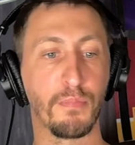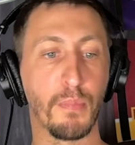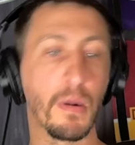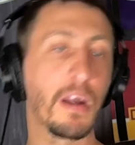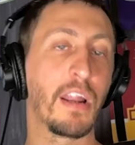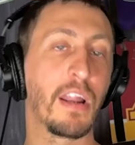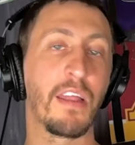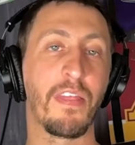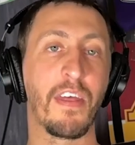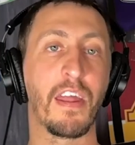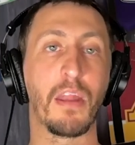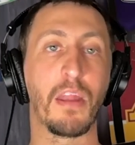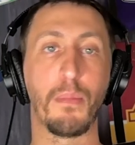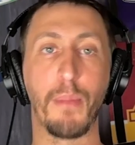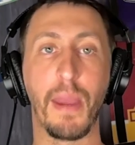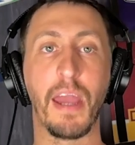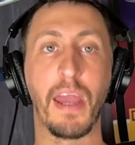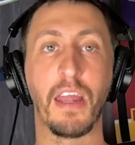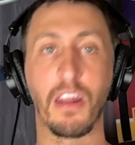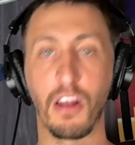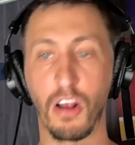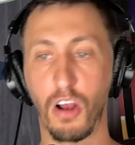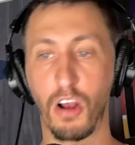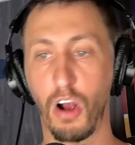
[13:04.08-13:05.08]
of money that he
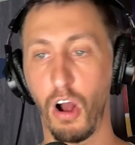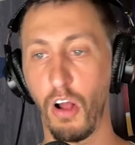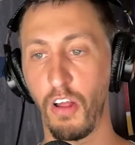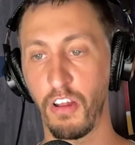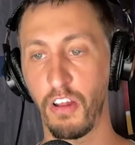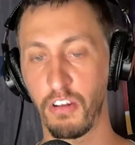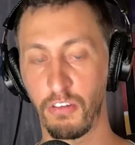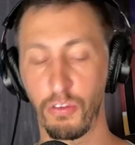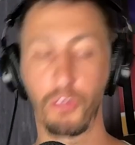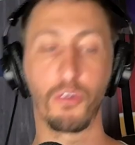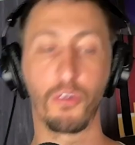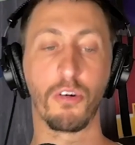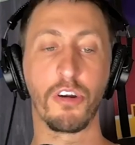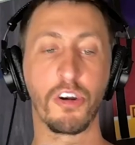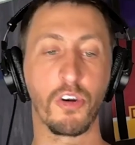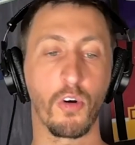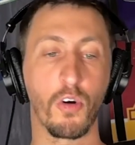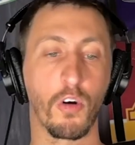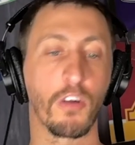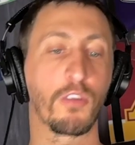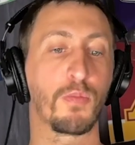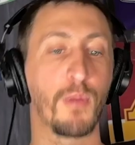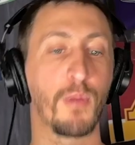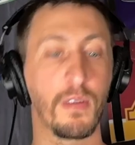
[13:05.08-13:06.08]
made in college through
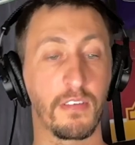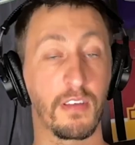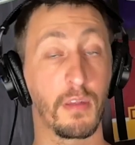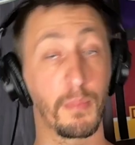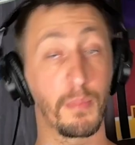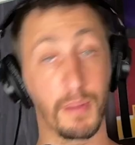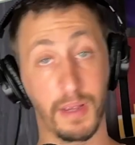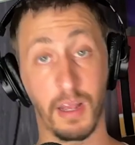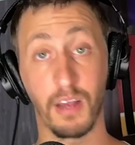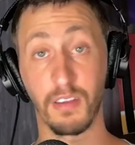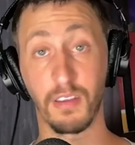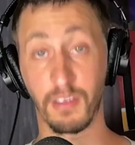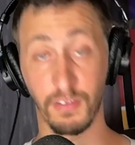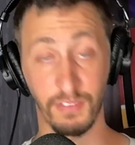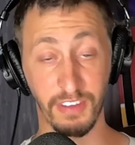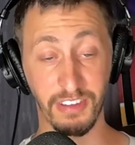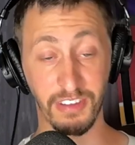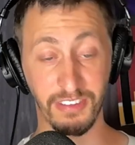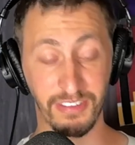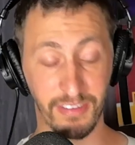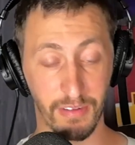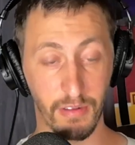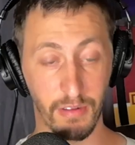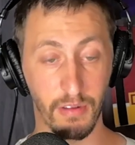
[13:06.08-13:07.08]
endorsements and because of
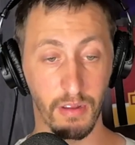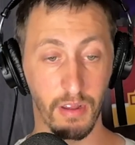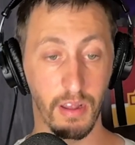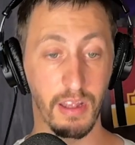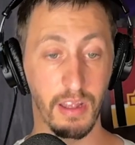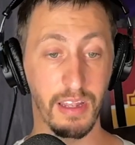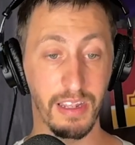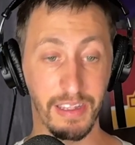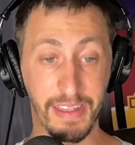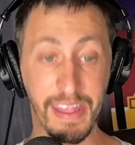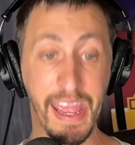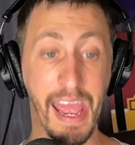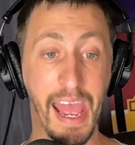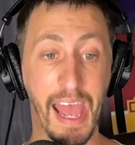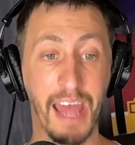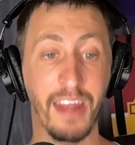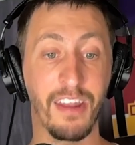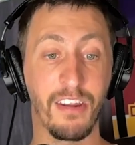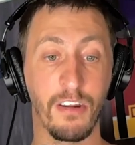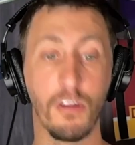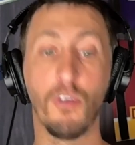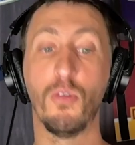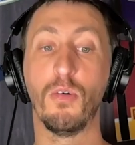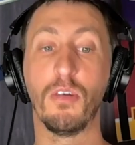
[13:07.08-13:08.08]
his
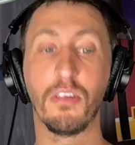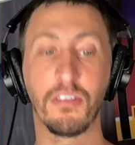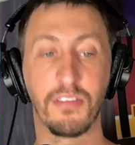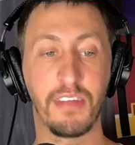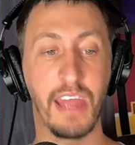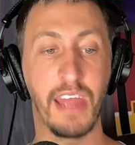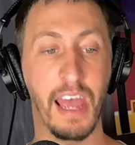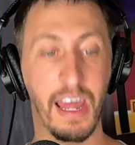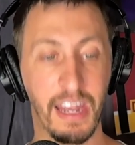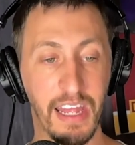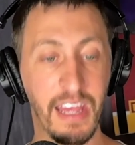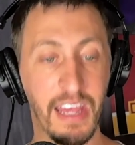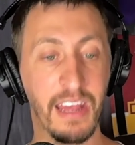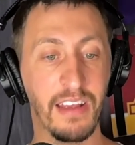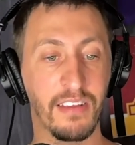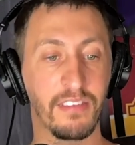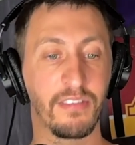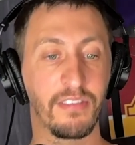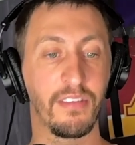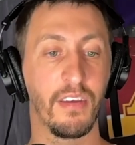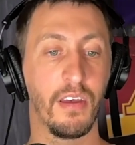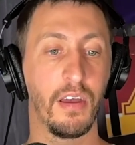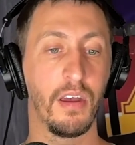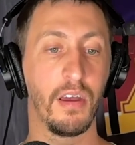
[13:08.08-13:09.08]
dad and who his dad
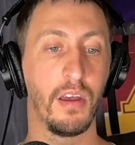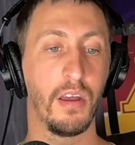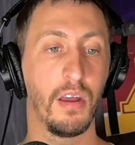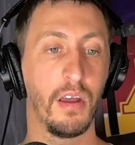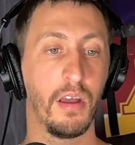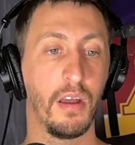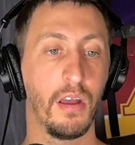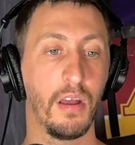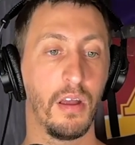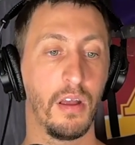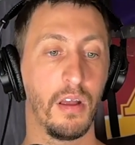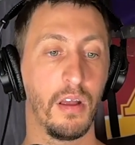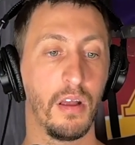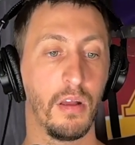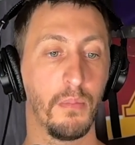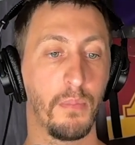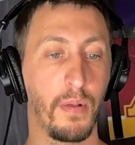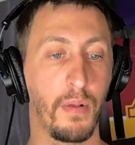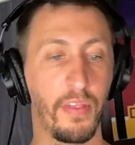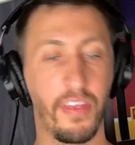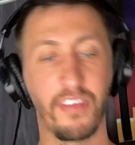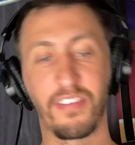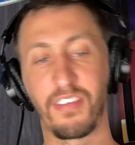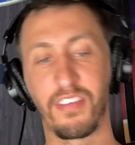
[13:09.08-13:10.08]
is.
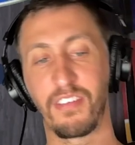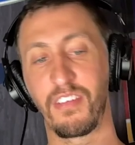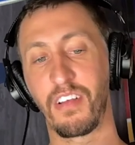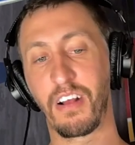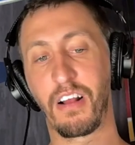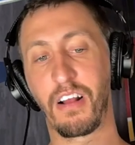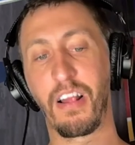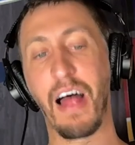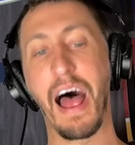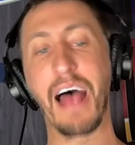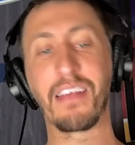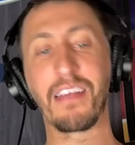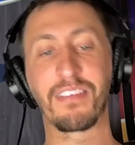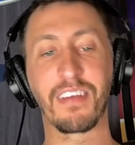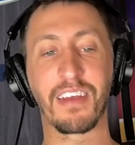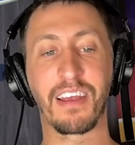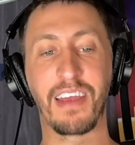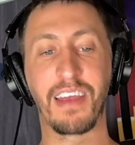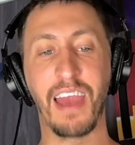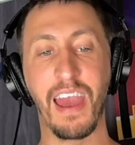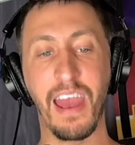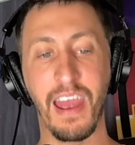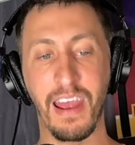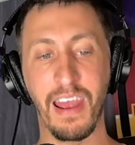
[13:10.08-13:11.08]
But this is a
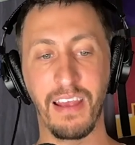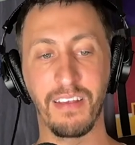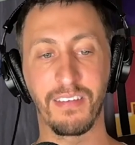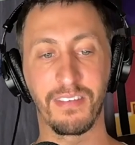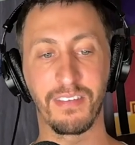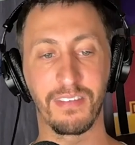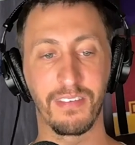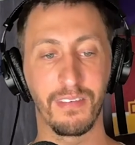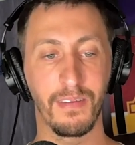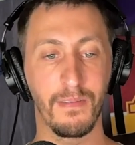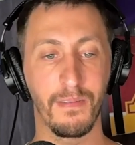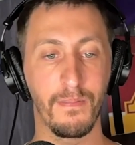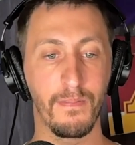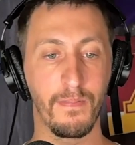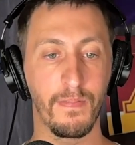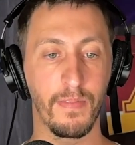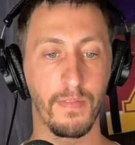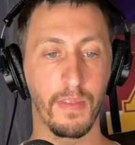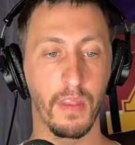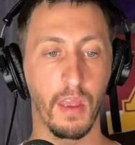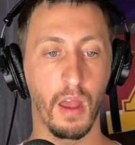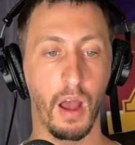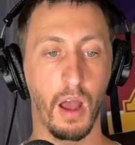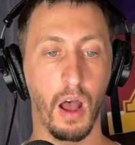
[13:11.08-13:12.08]
classic case
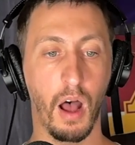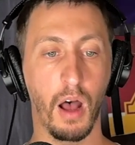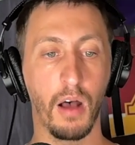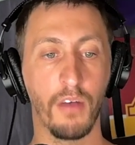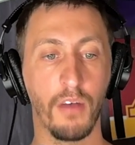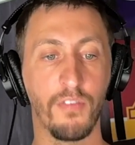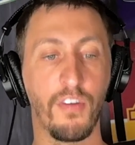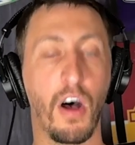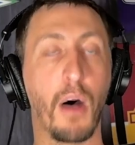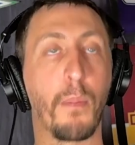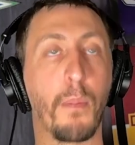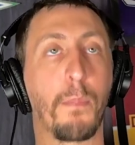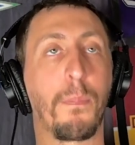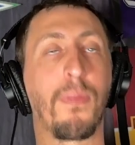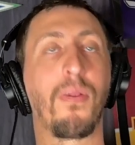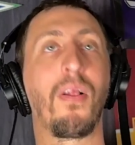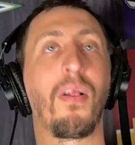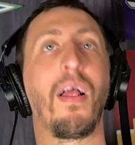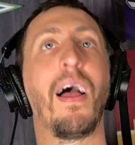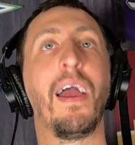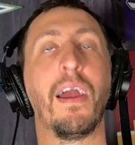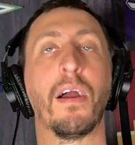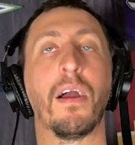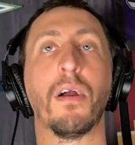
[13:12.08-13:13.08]
of a
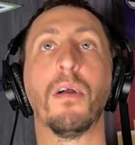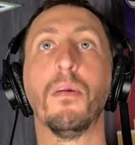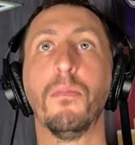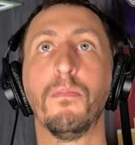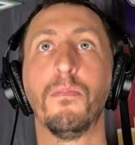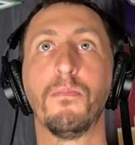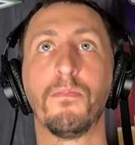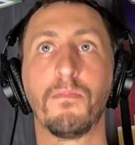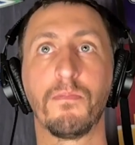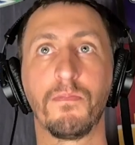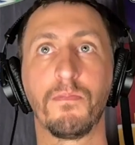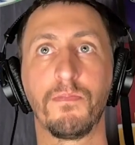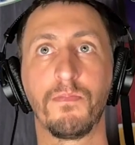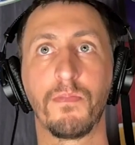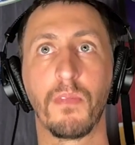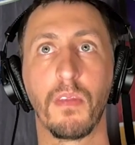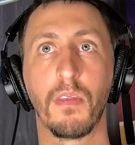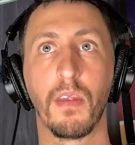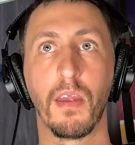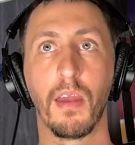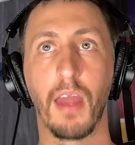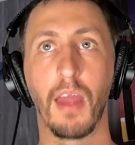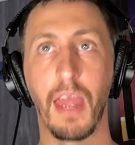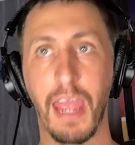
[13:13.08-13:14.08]
player
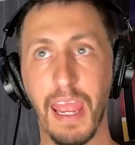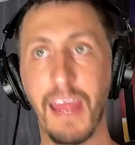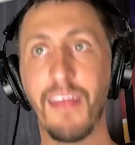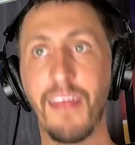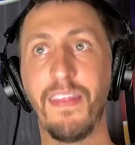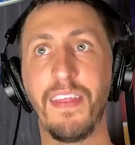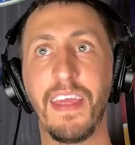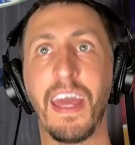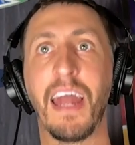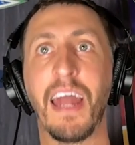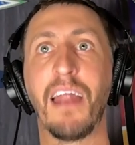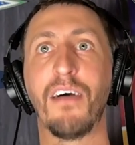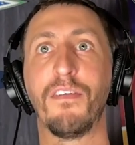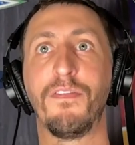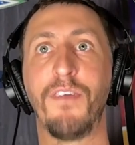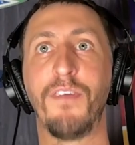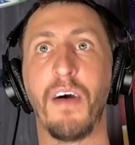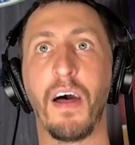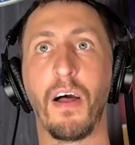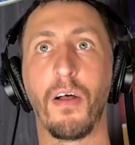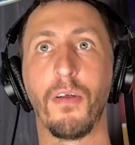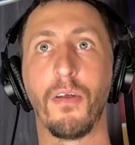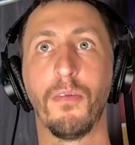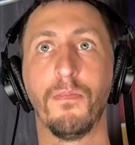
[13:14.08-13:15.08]
in the
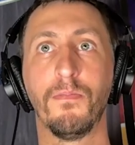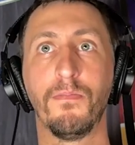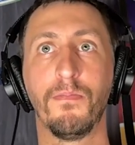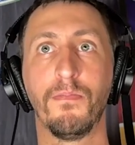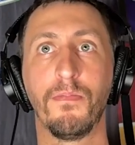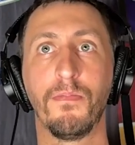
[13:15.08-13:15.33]
NFL